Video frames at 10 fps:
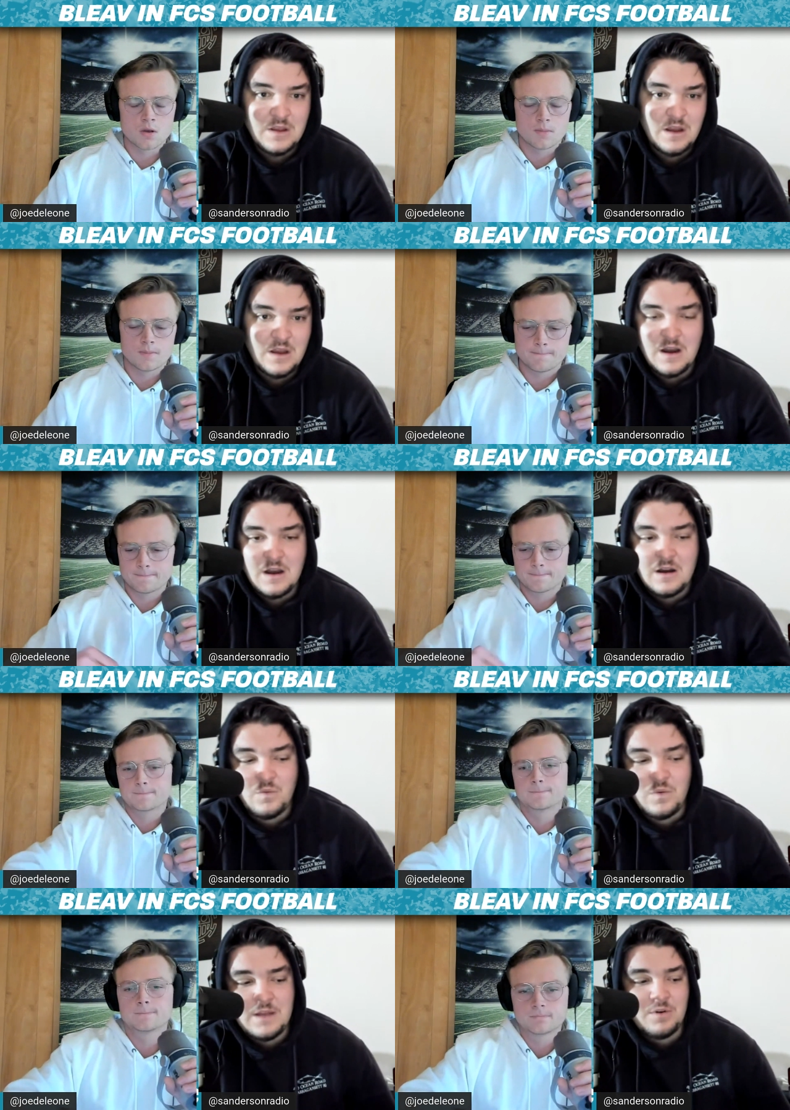Speaker 1: uh, uh,
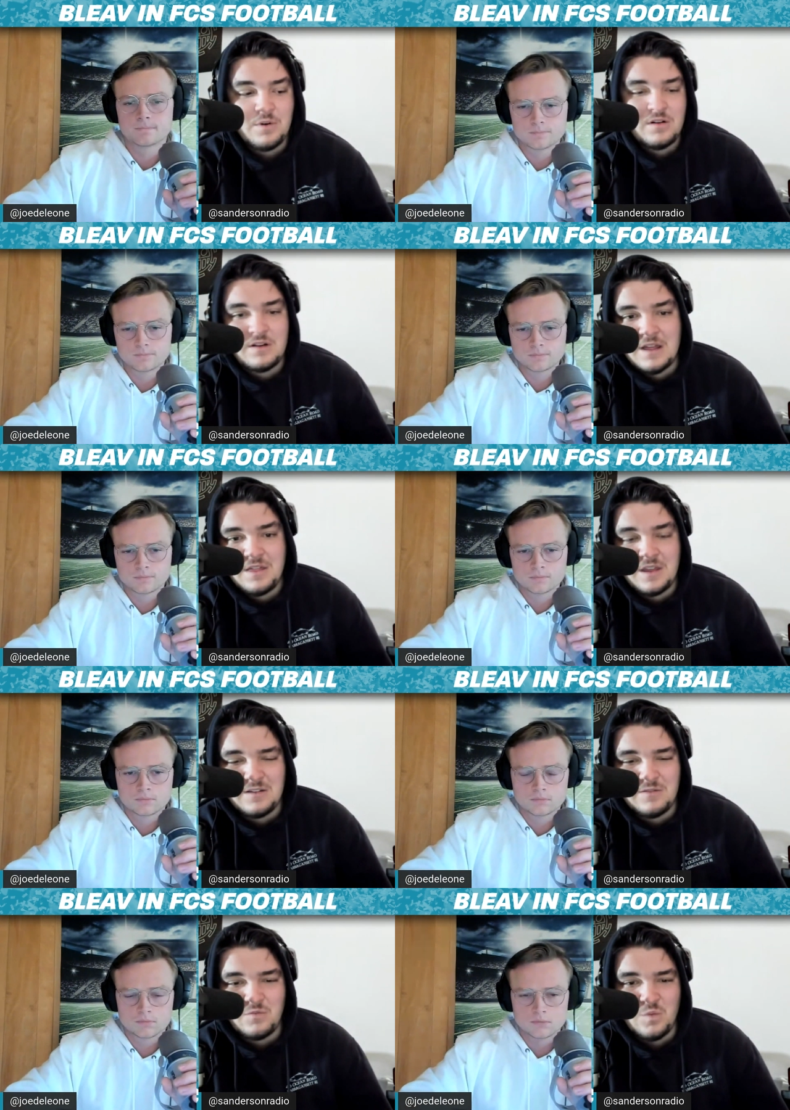Weber, I think,
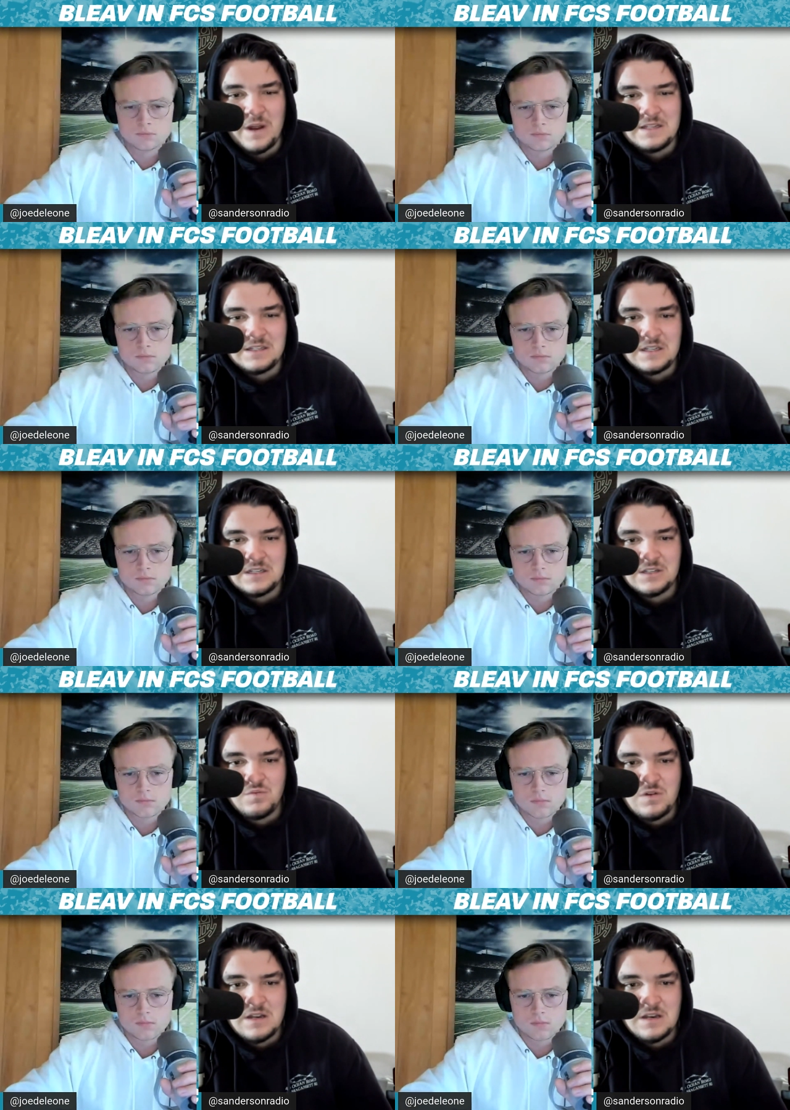wins this
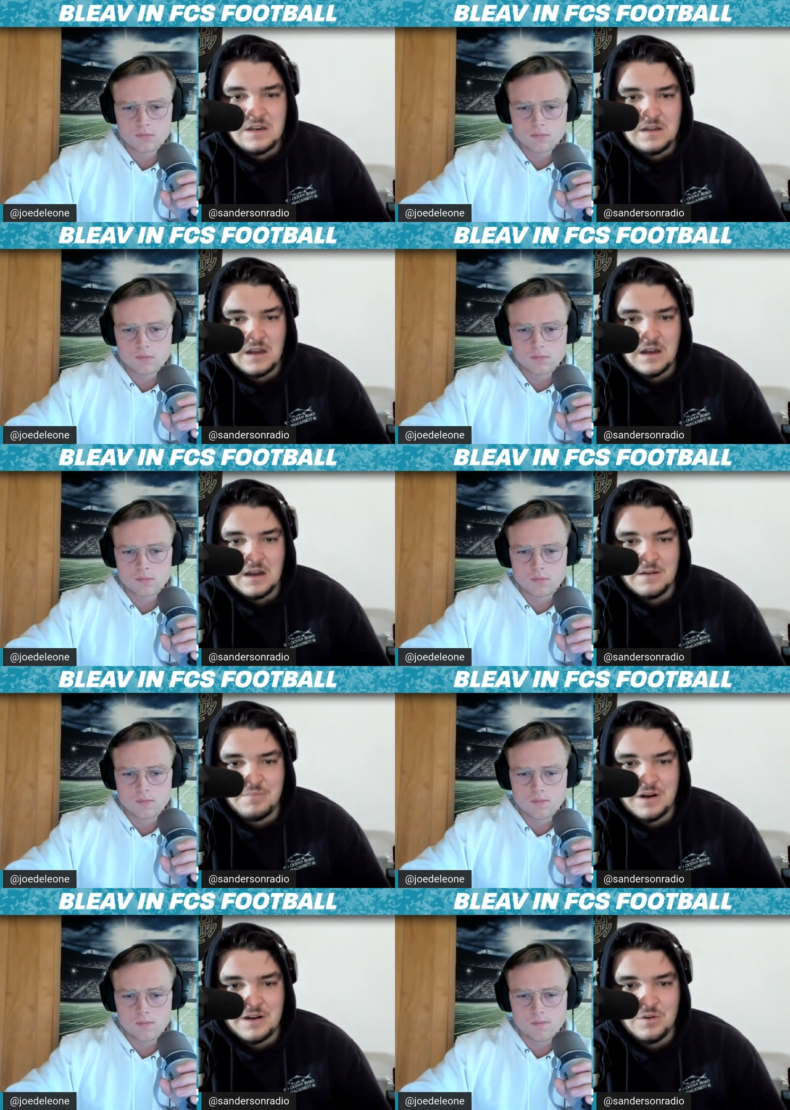one, uh,
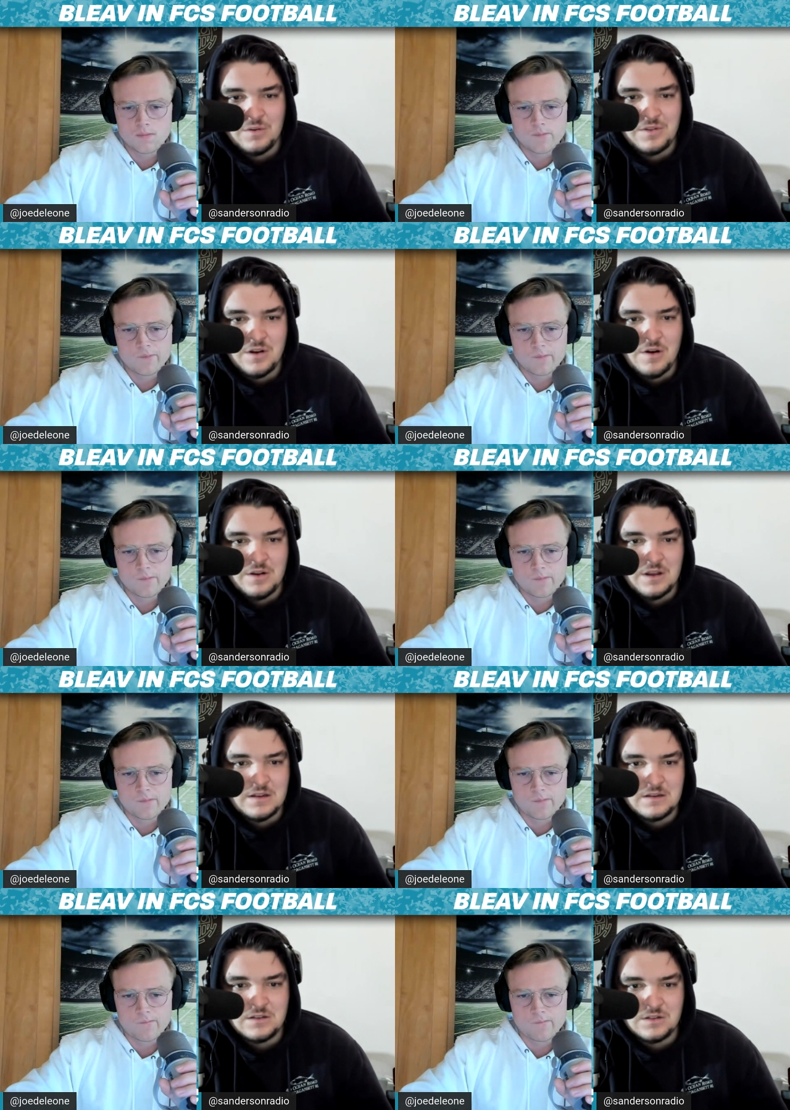but North Dakota
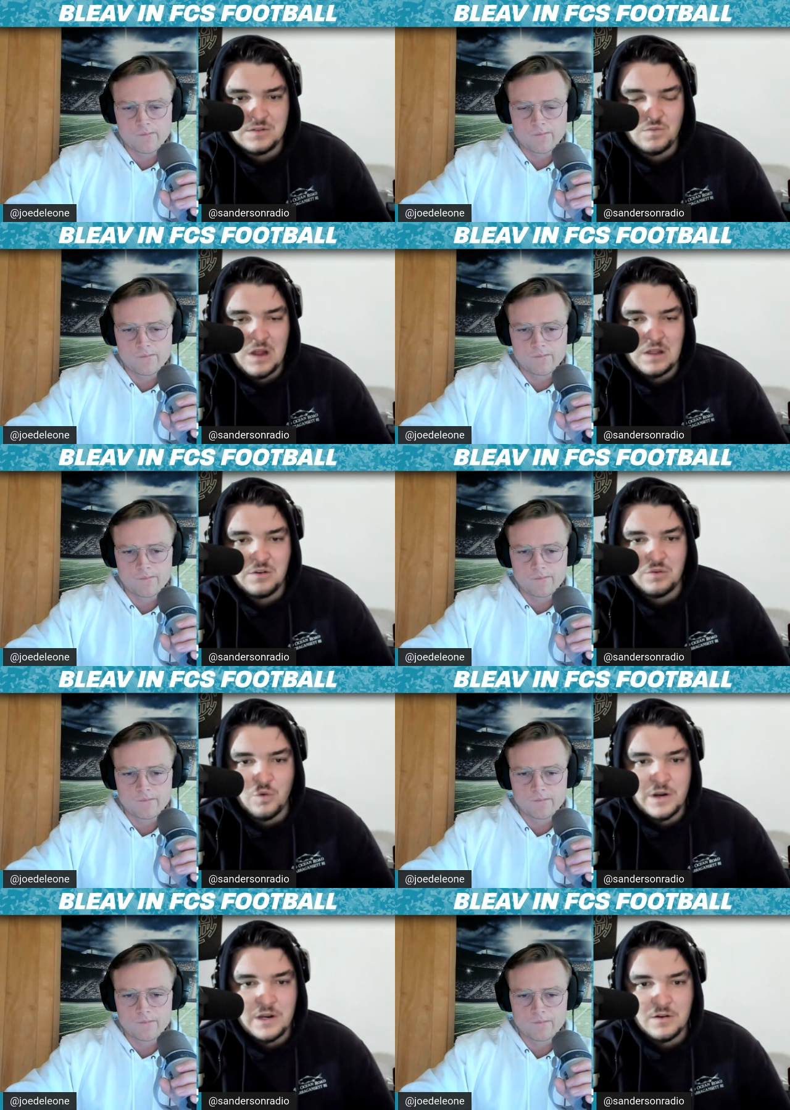is a little
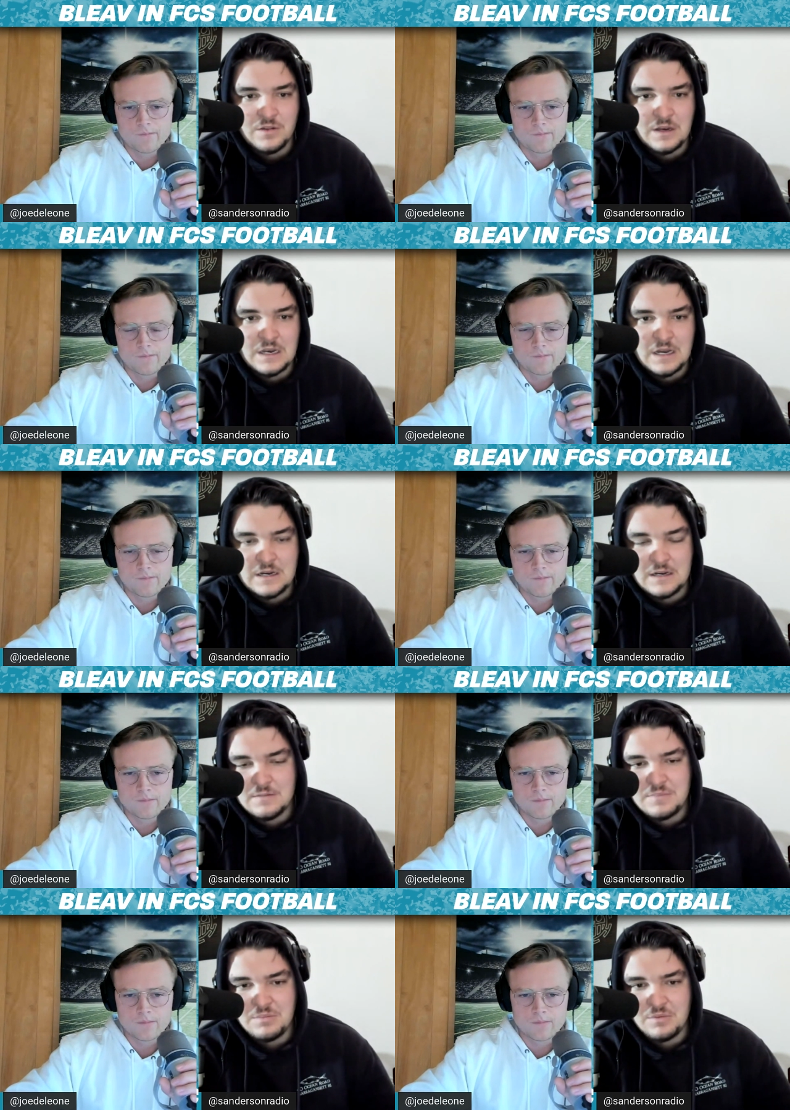grittier than uh,
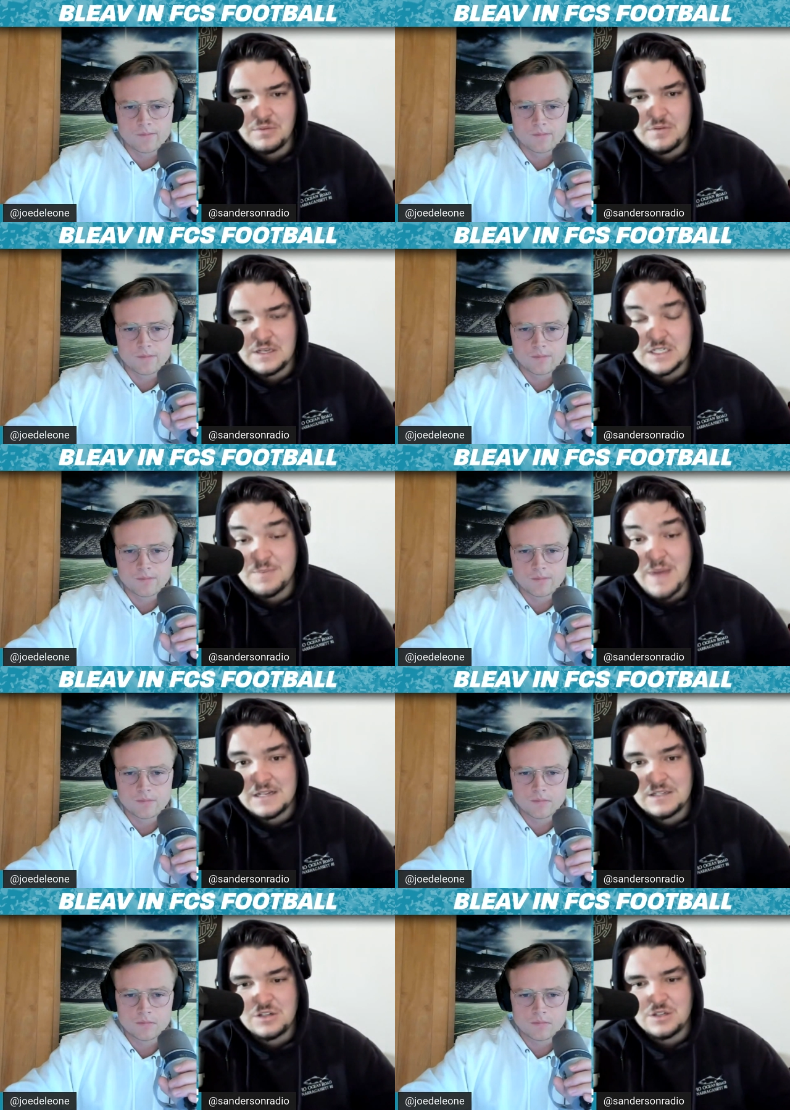people
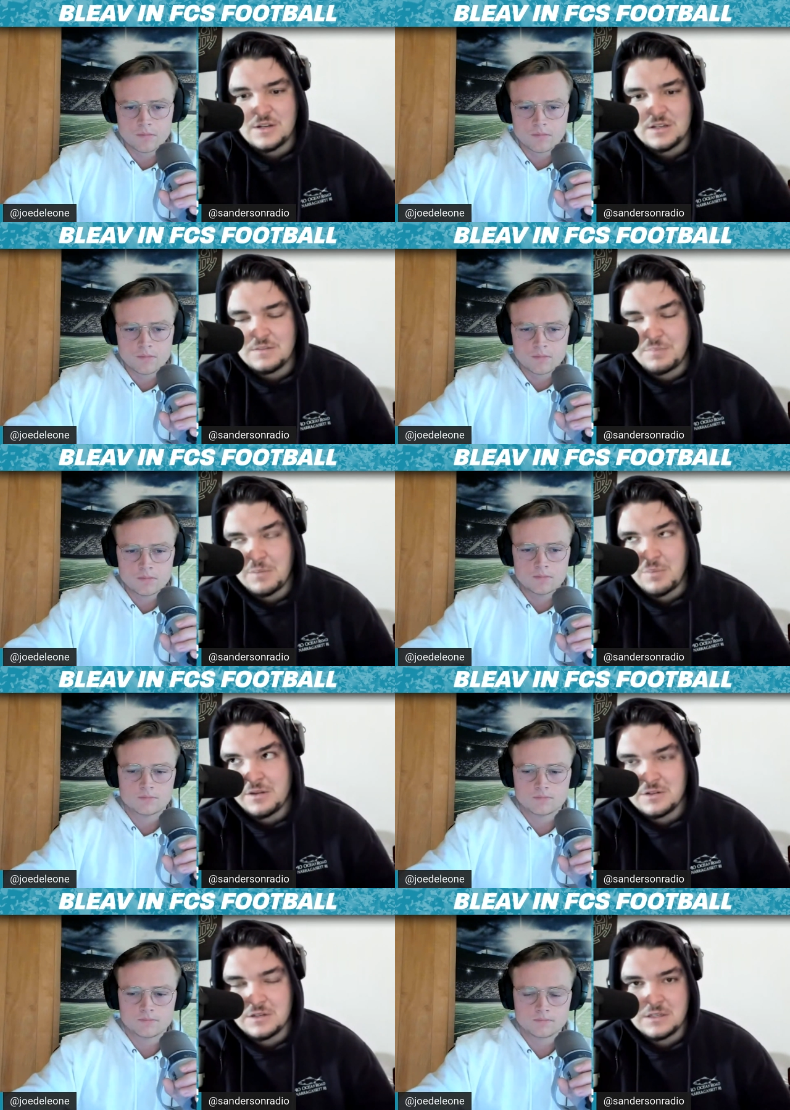expect just because Big
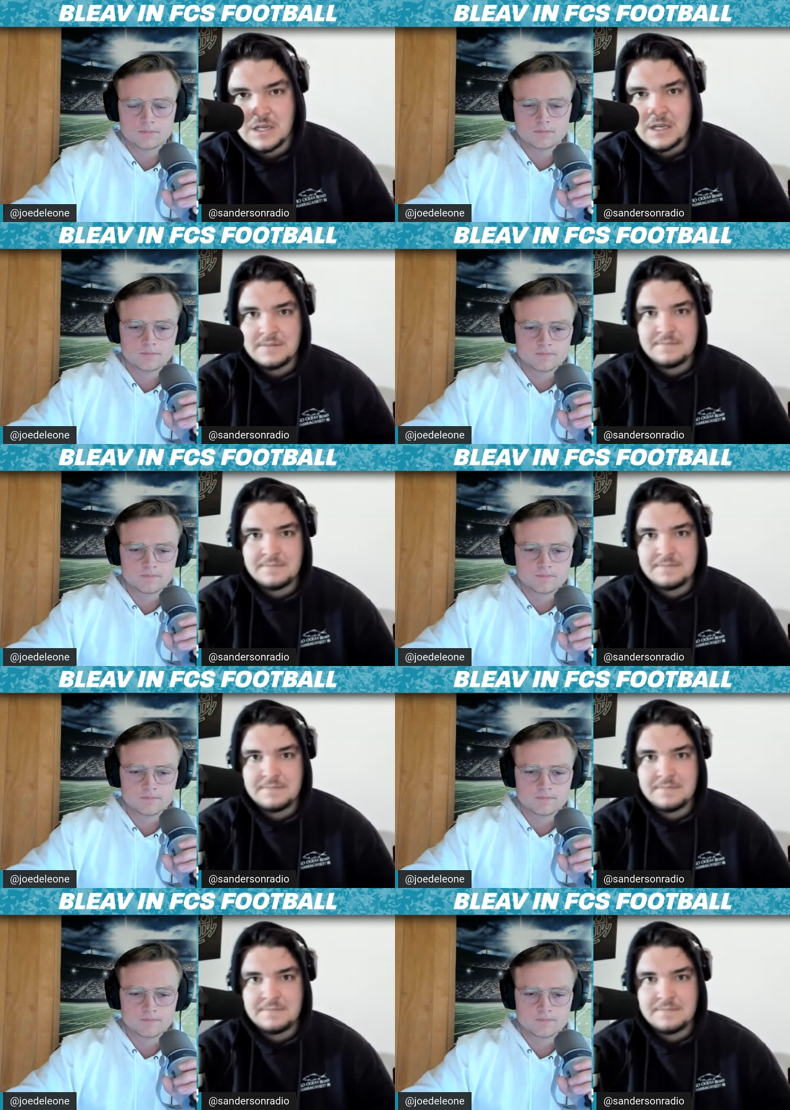Brother's in state.